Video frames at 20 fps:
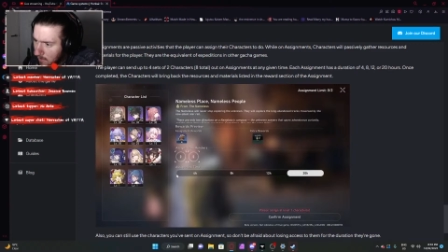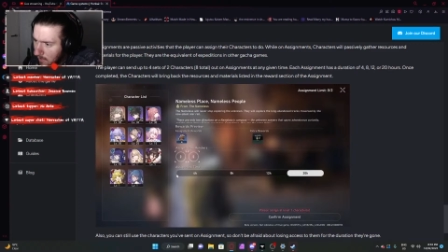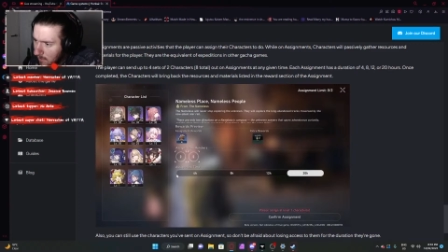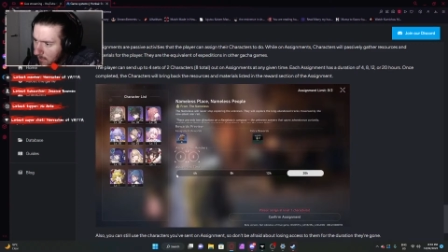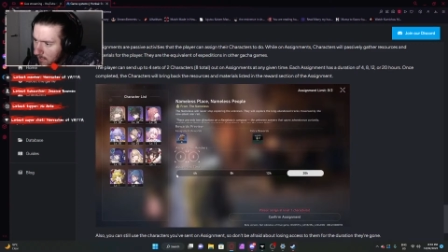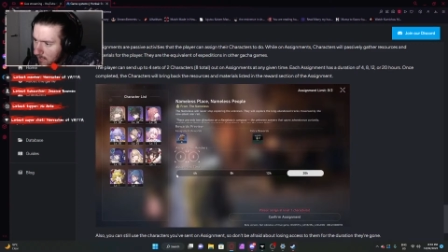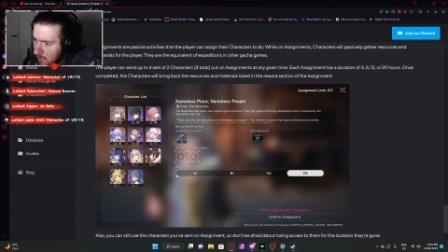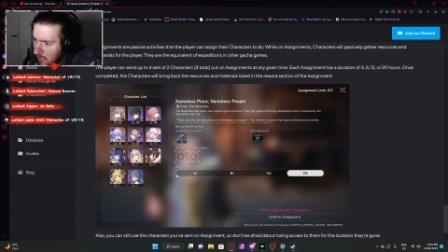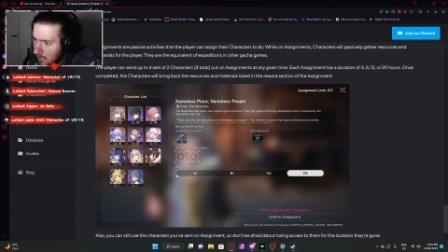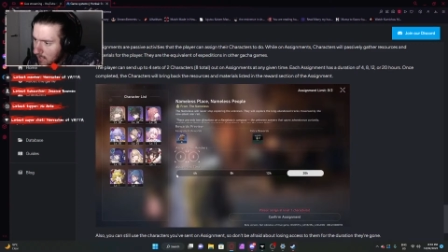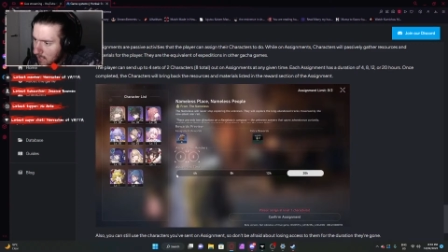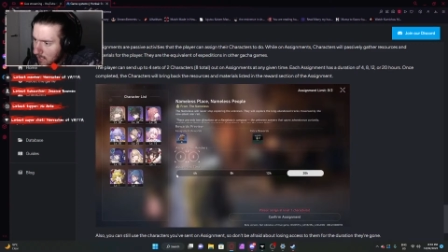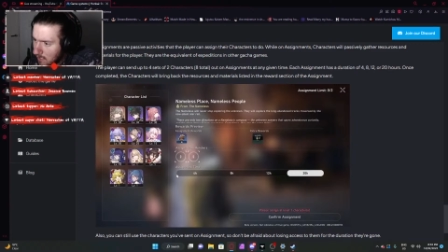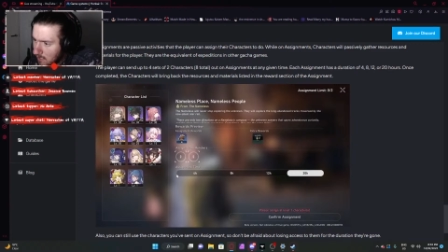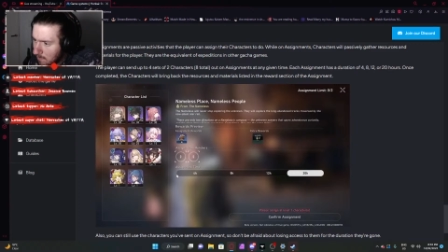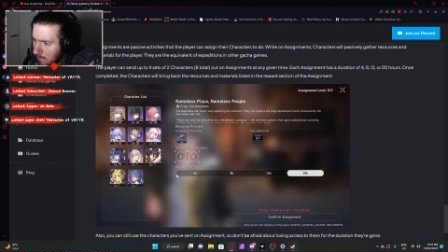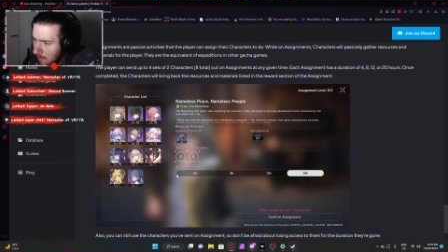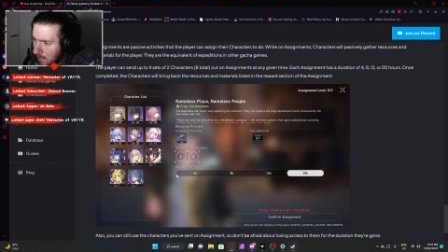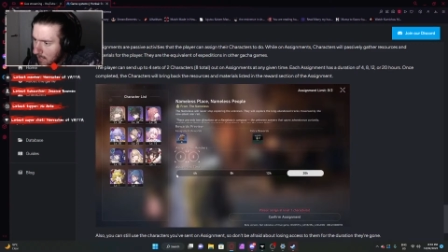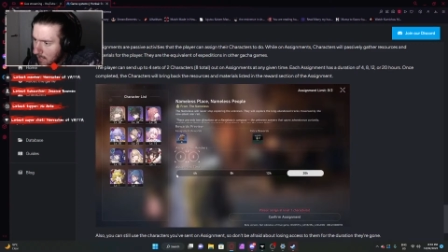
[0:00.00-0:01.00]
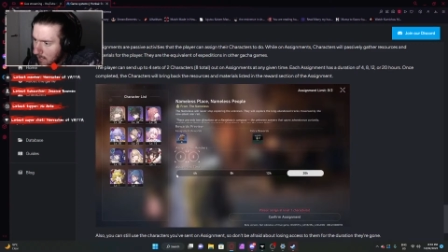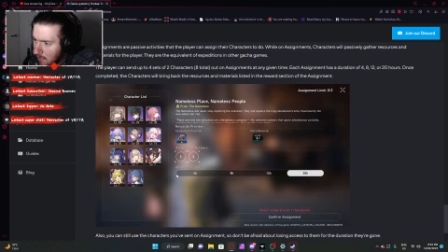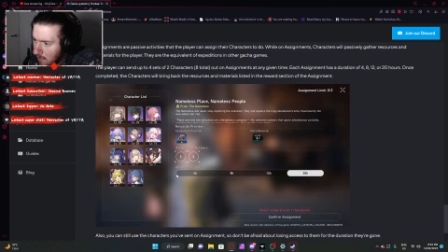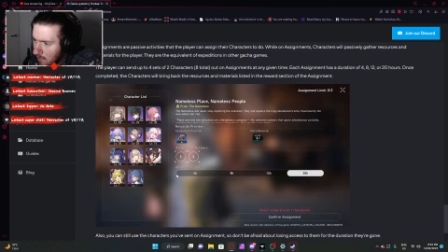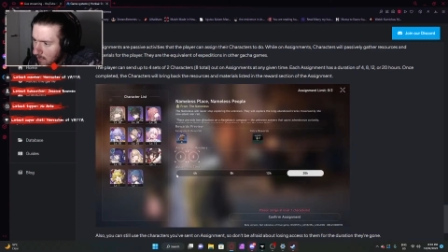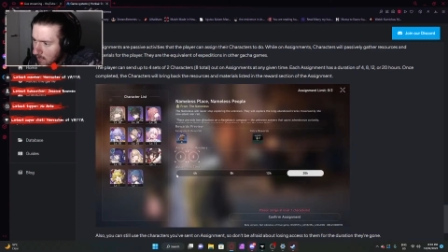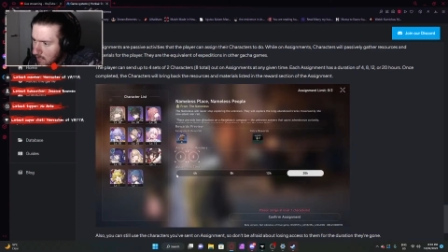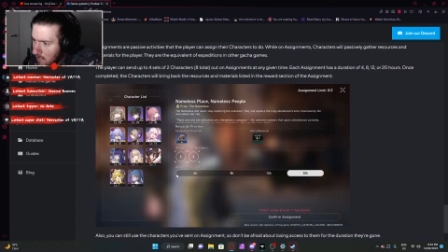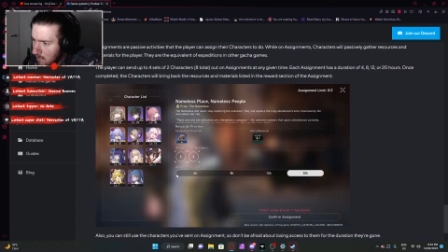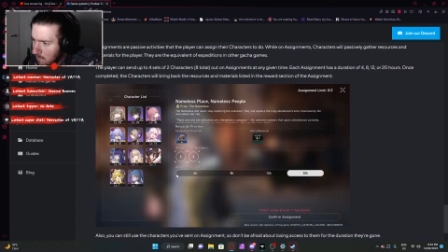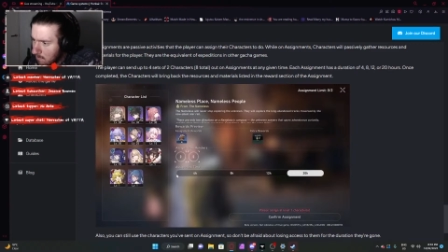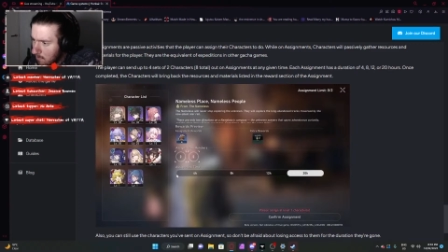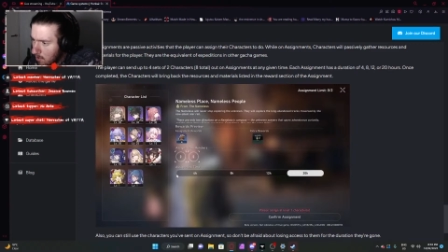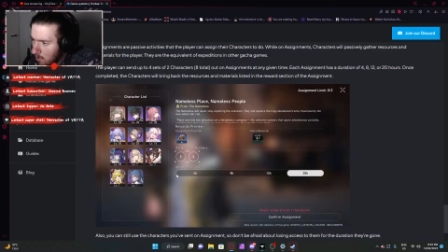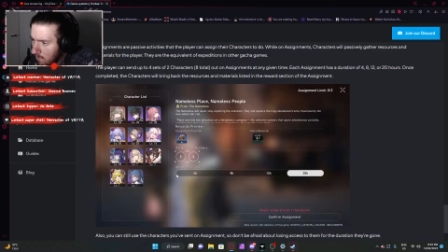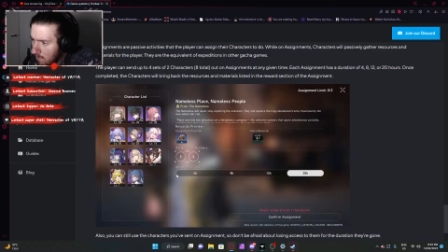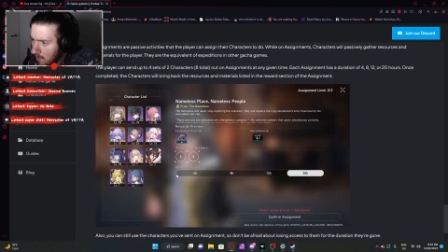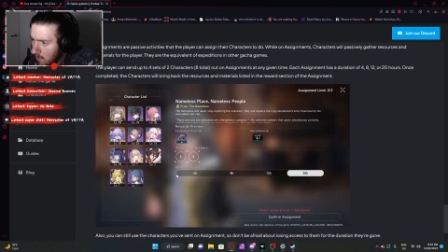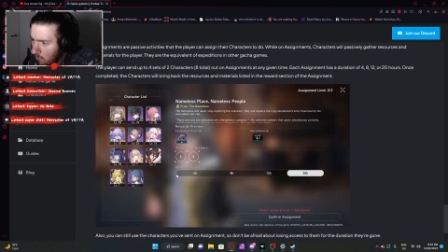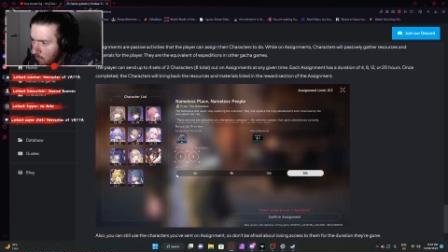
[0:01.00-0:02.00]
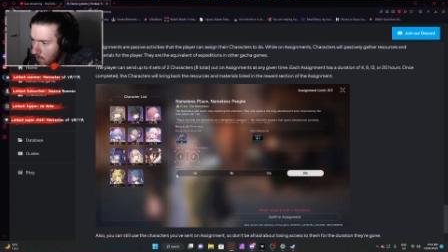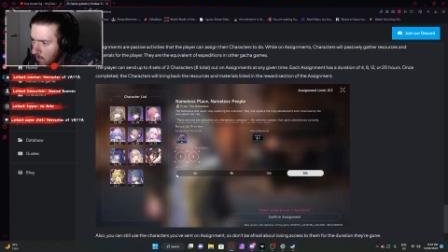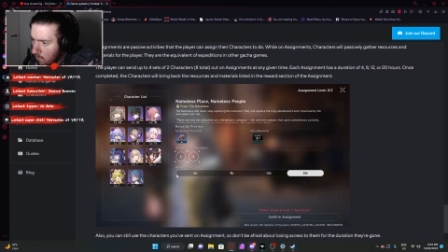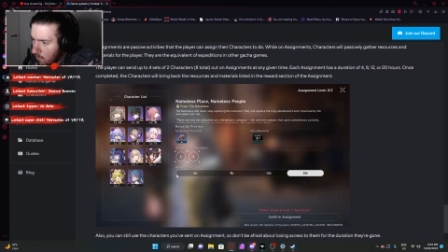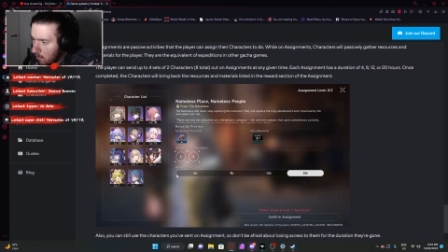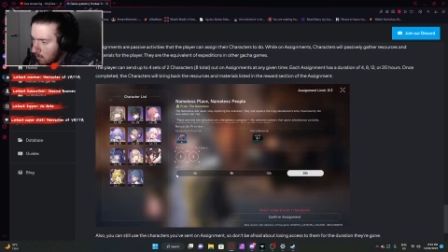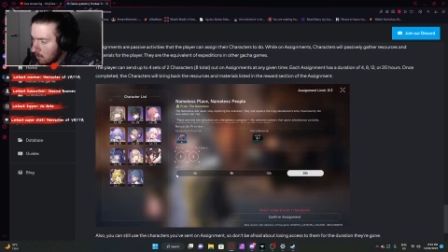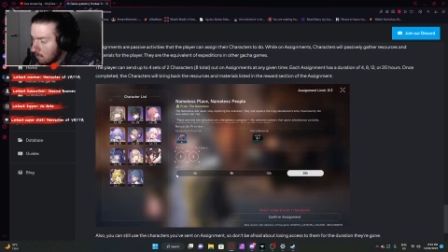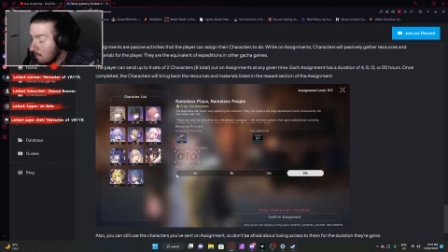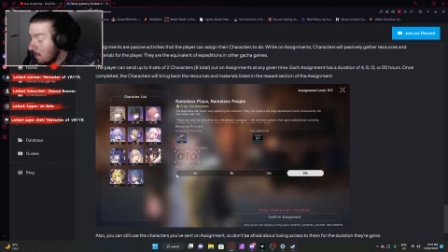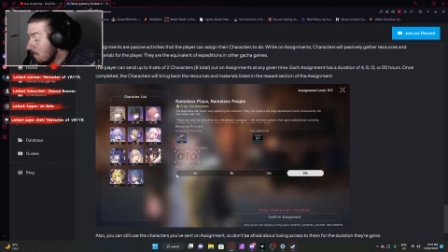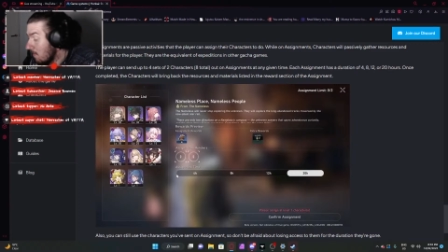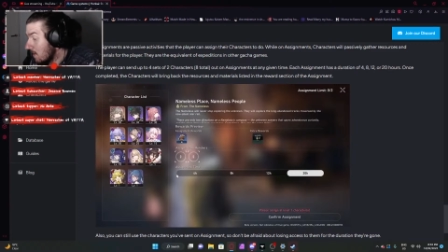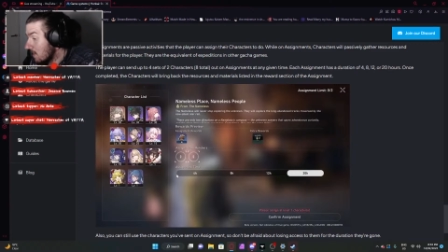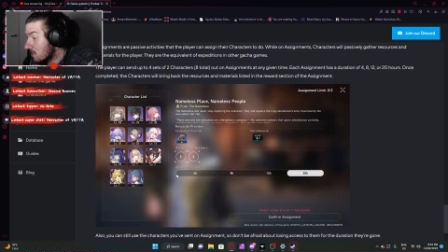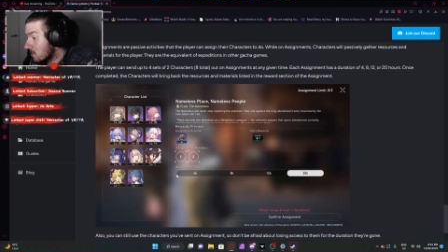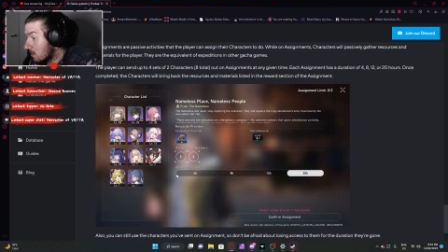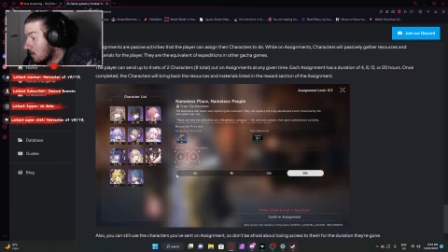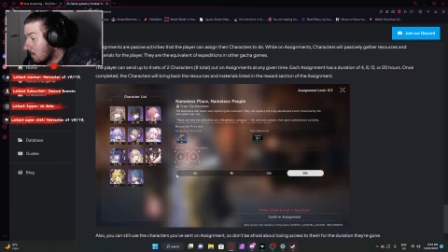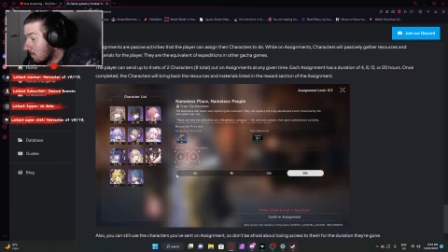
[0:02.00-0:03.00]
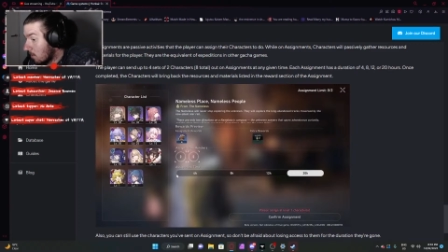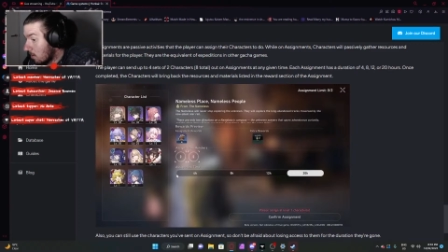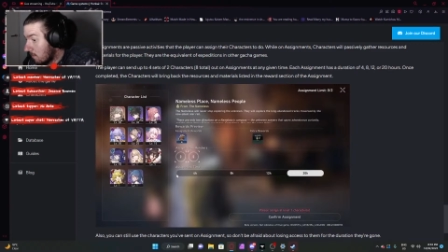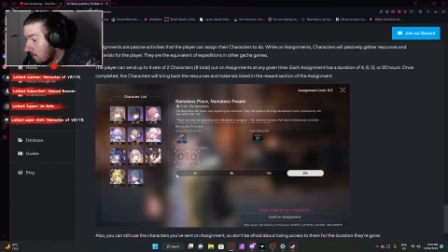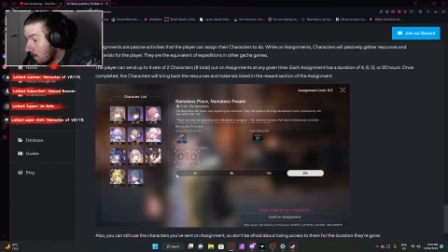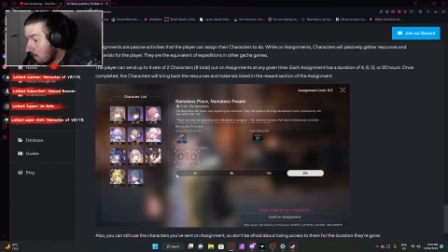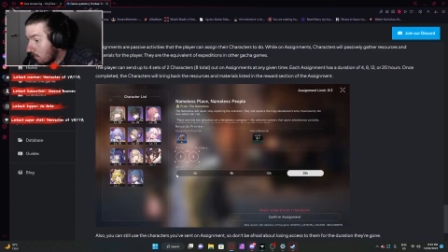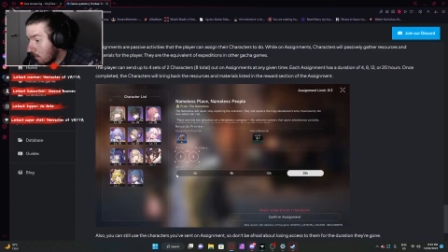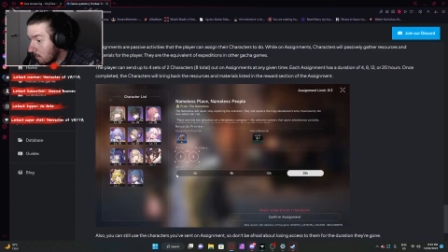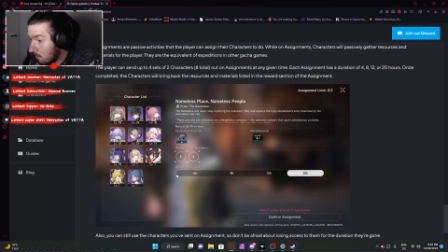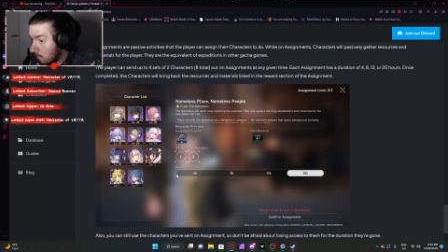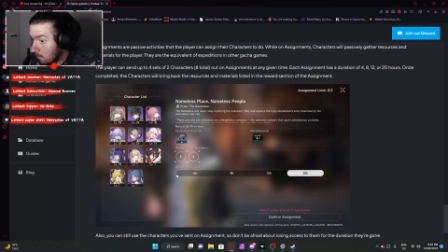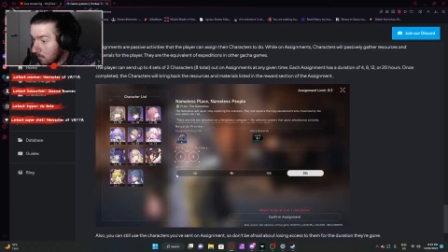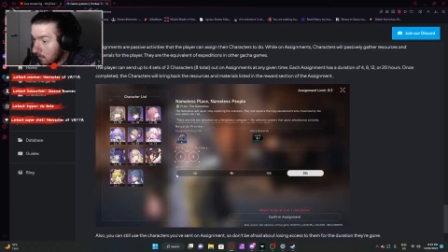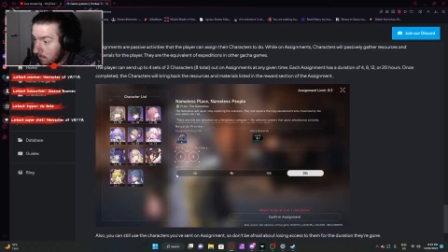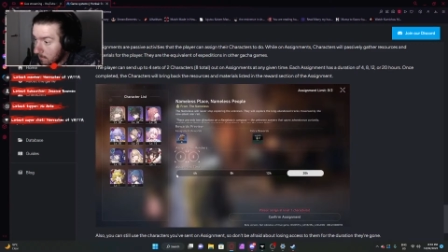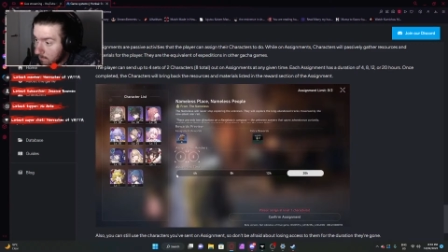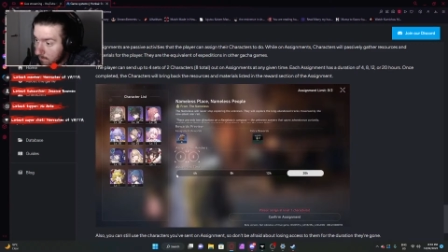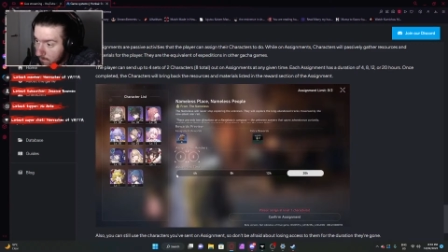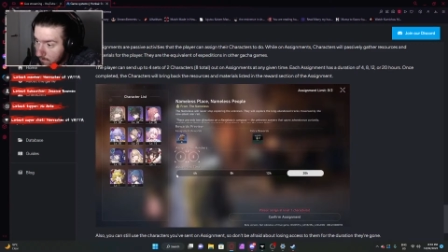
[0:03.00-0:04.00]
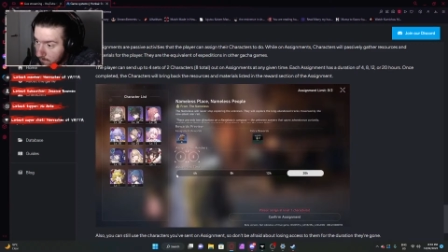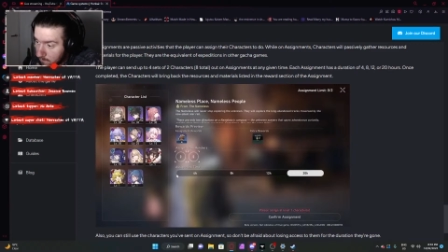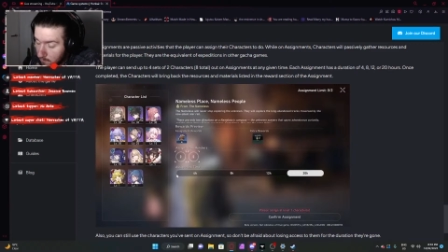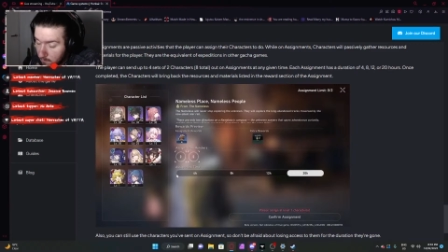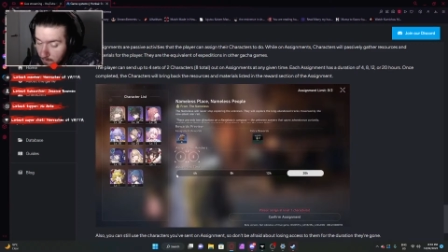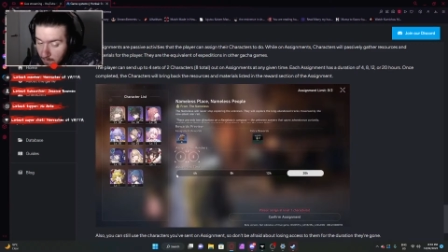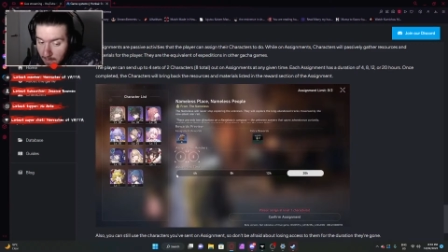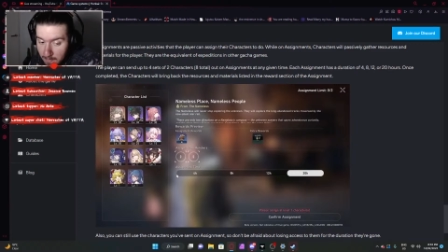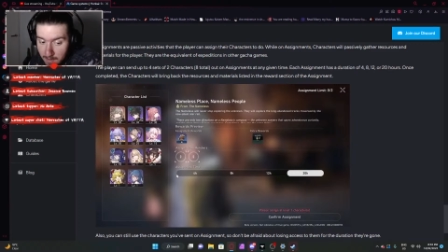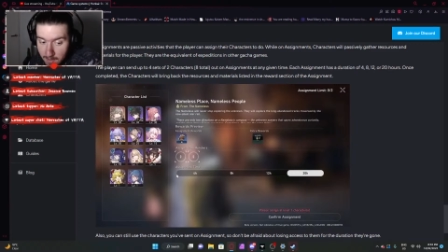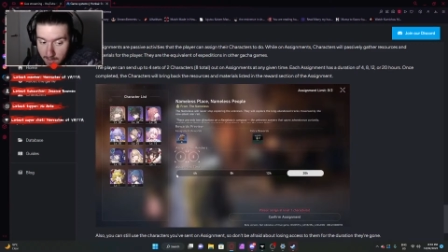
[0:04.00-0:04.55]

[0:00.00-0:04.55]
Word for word: unless they intend to make it demotivate rerolling. Maybe it is to demotivate rerolling. Maybe it